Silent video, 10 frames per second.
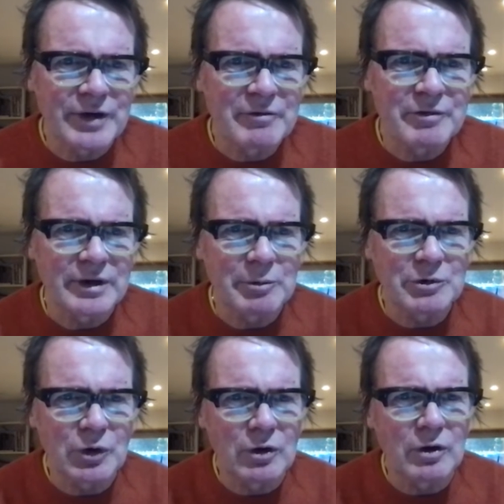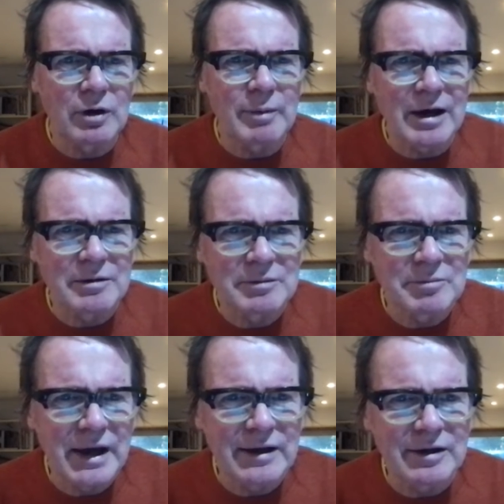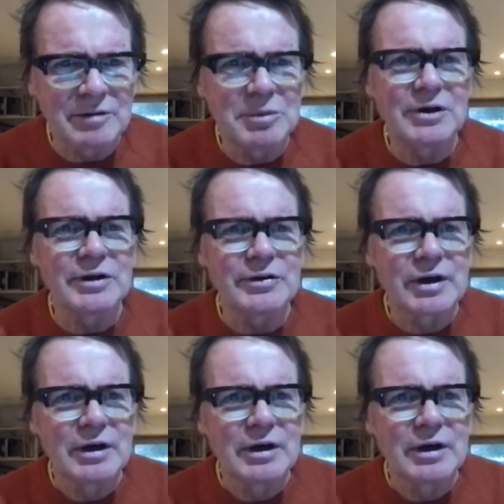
It was all about men and boys.